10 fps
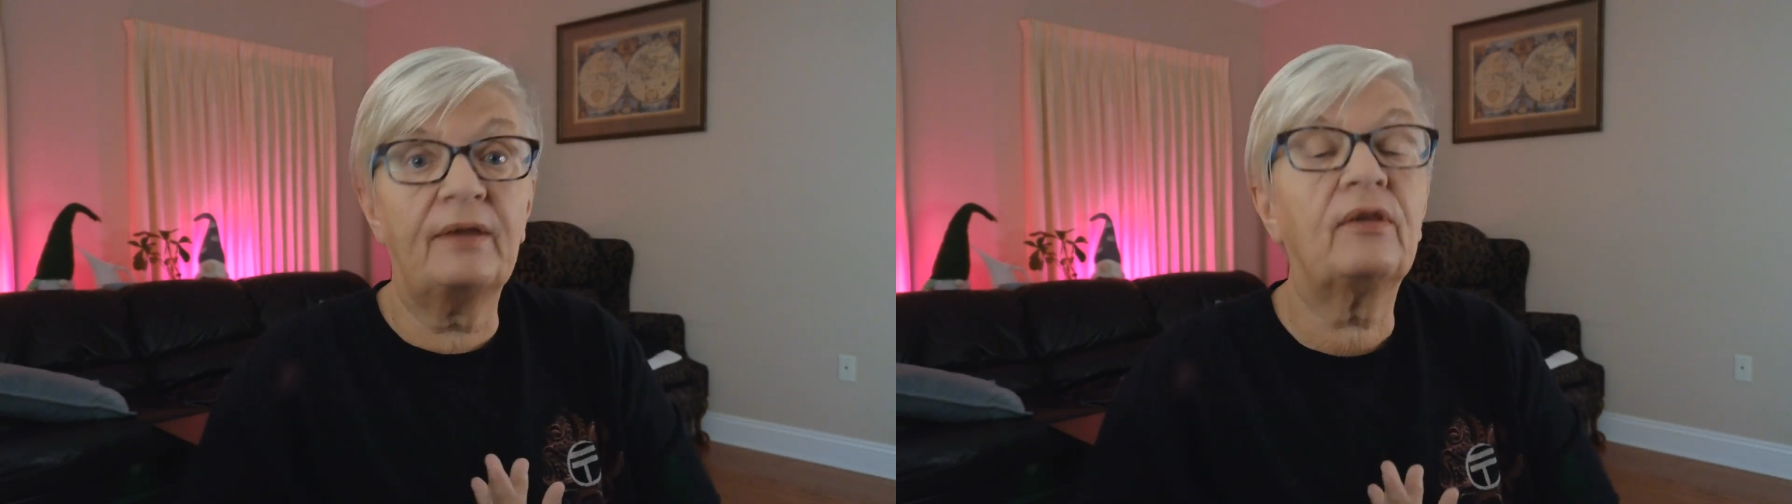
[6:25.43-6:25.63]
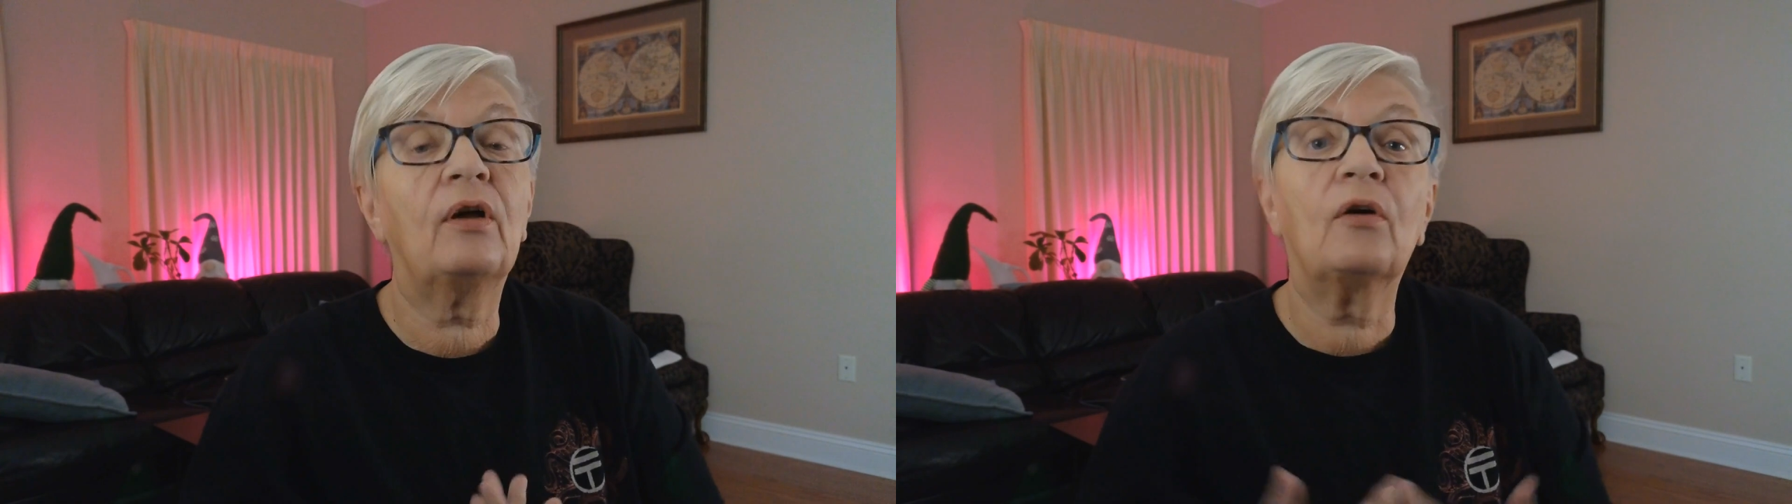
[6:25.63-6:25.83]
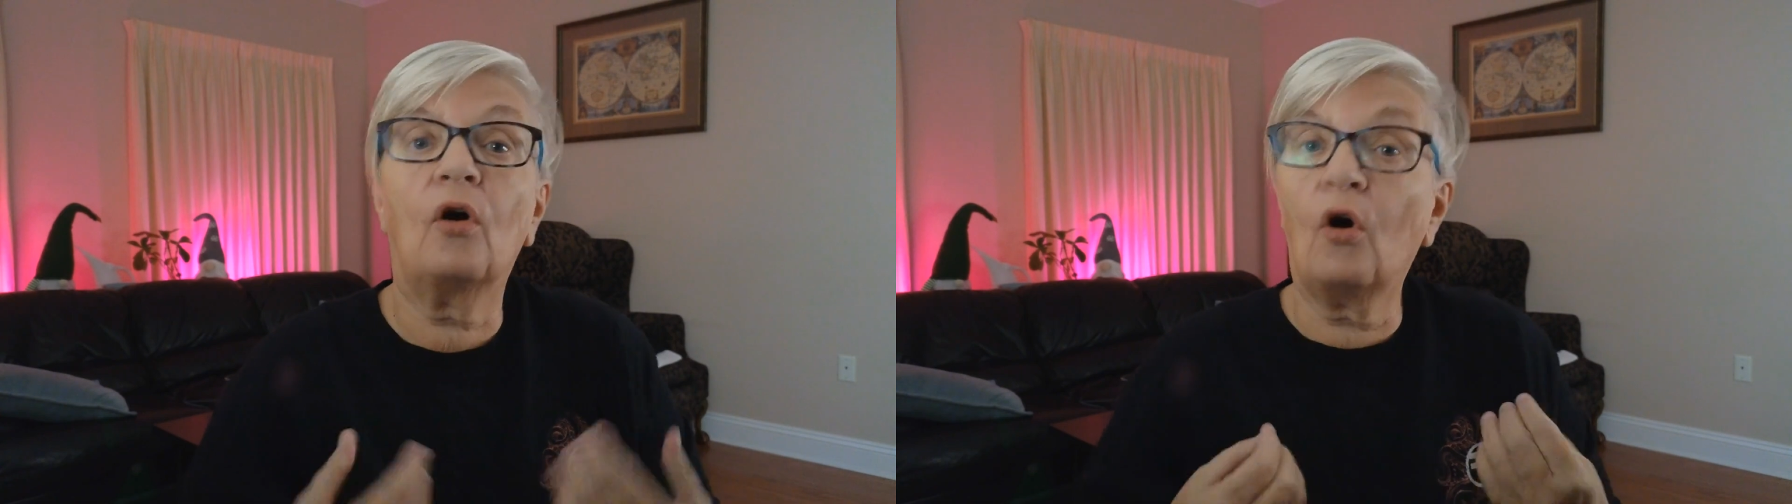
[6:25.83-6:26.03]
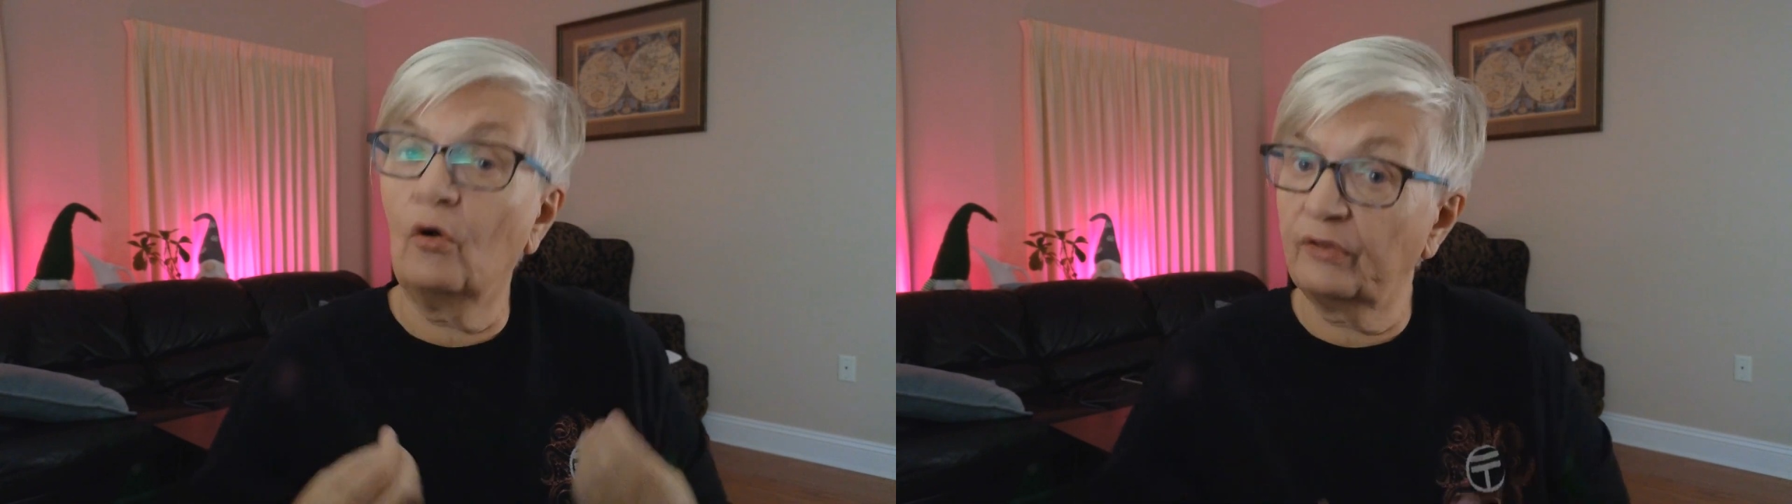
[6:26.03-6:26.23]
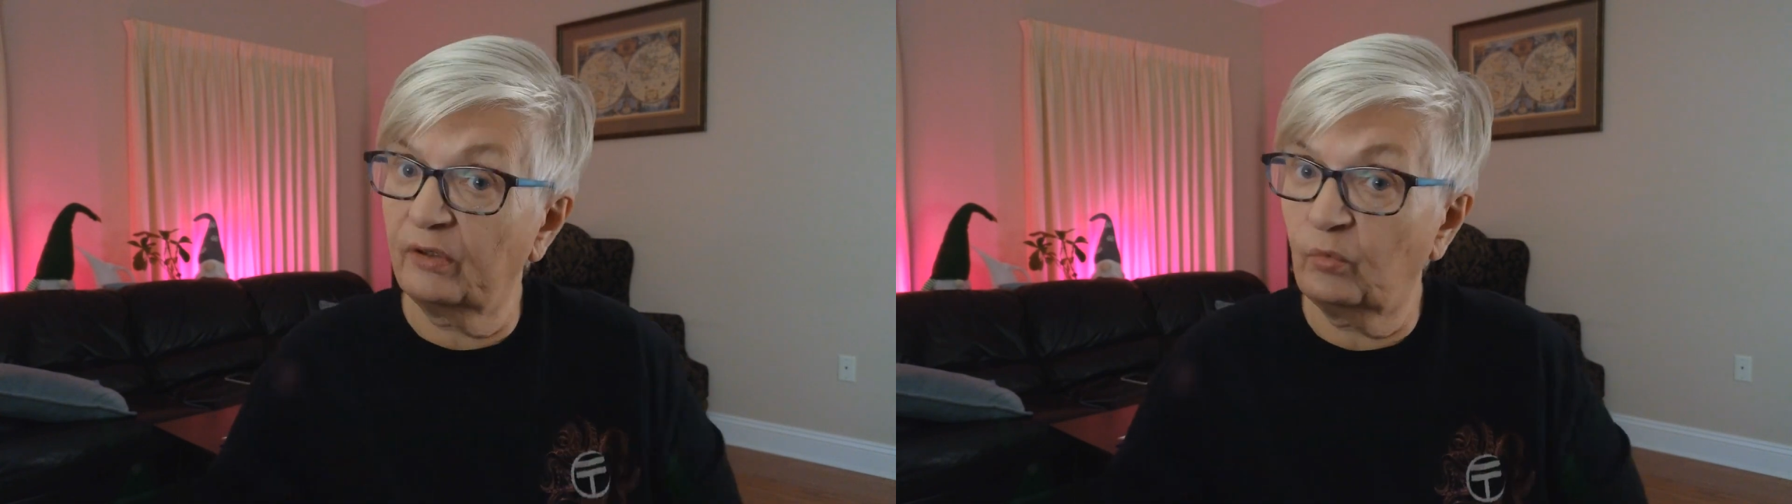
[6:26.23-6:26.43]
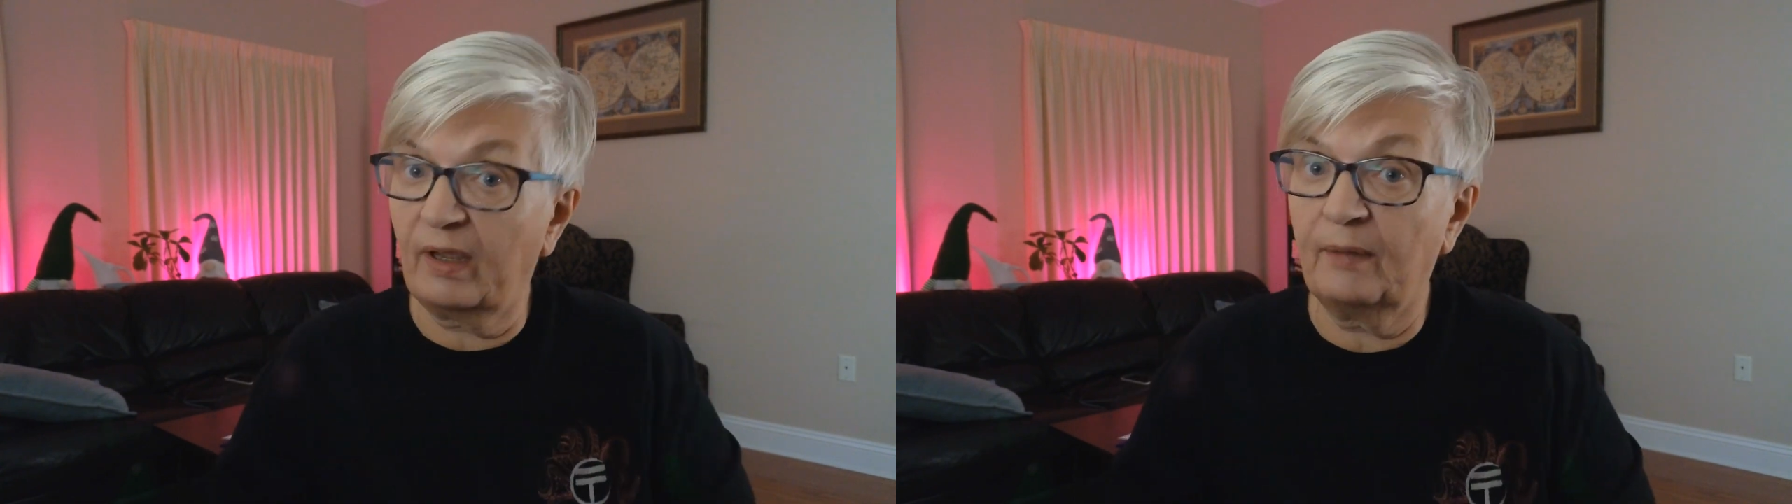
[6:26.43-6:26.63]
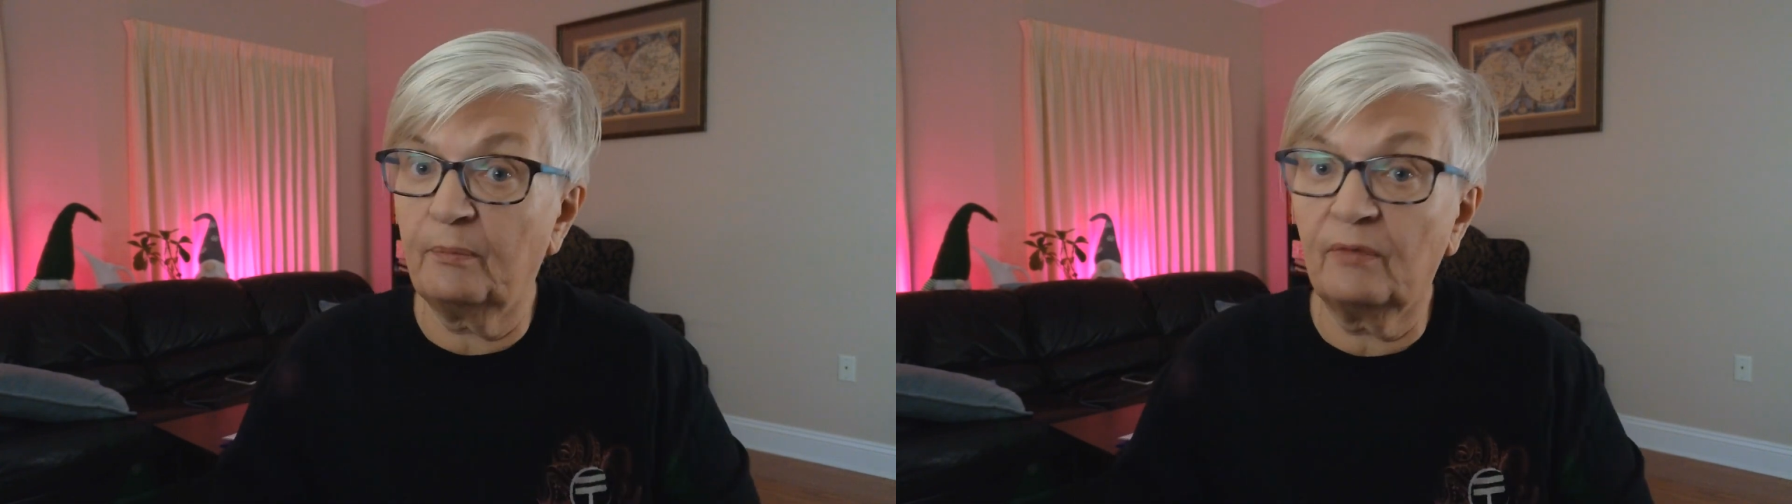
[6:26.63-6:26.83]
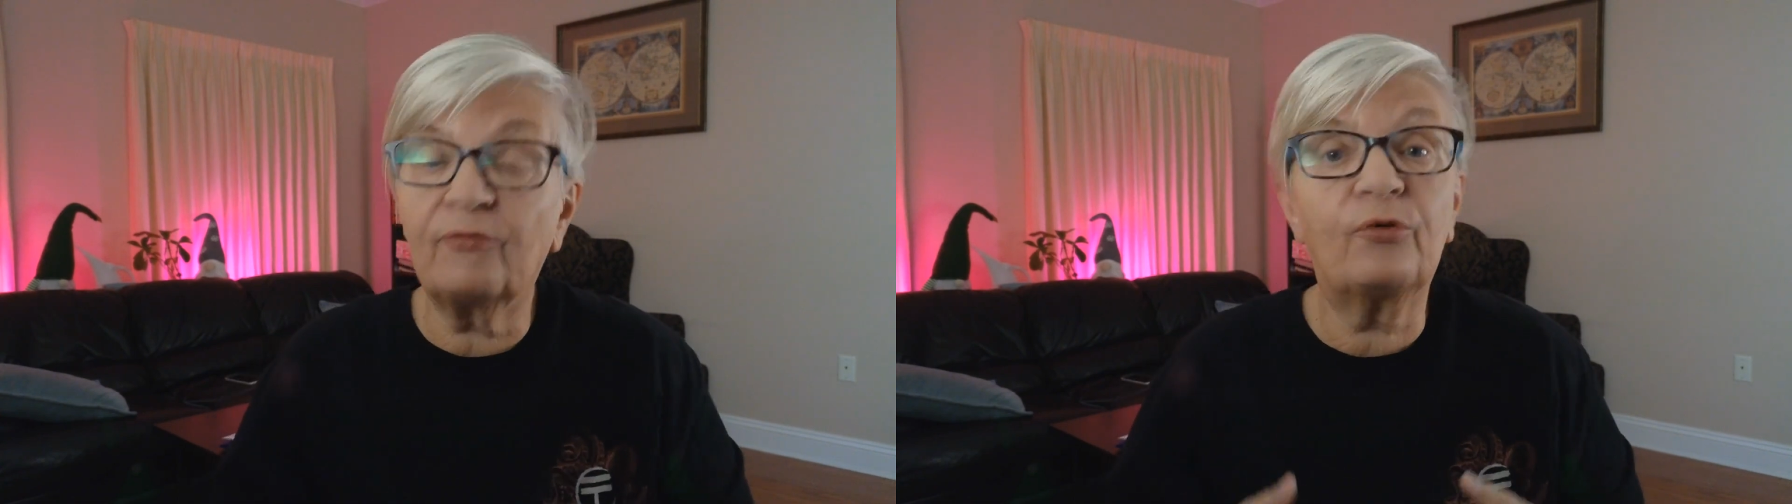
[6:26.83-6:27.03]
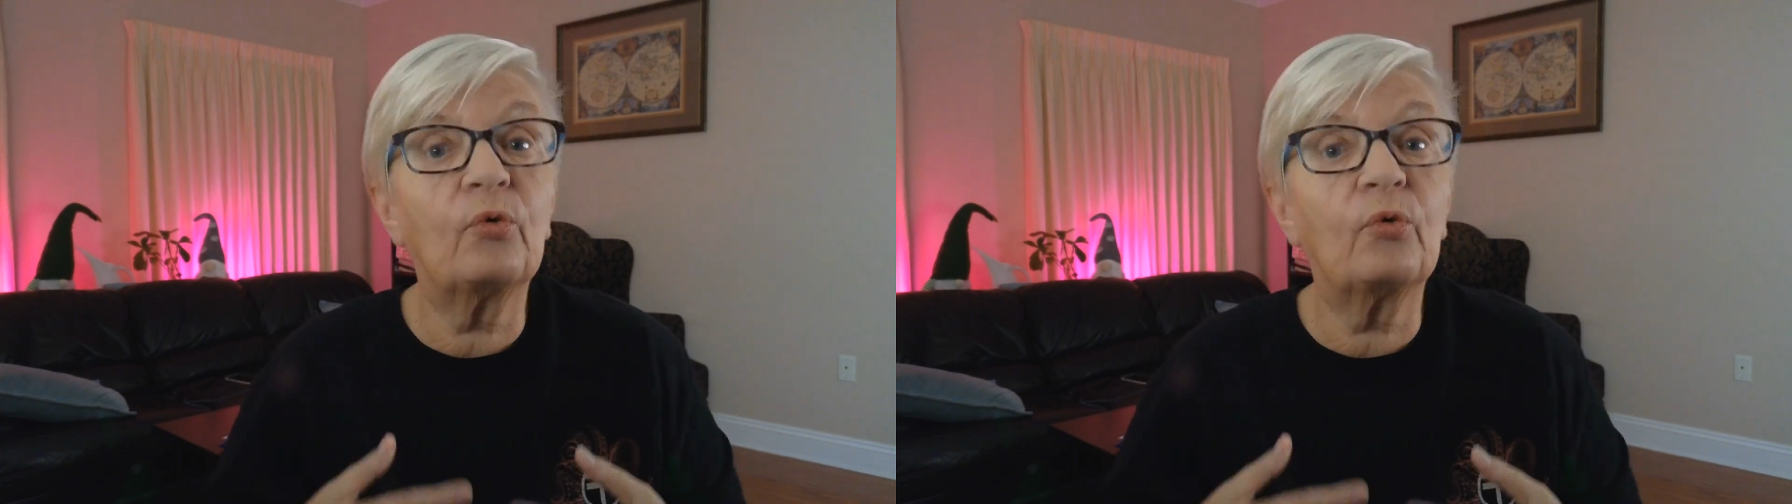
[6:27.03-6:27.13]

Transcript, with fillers: on the web for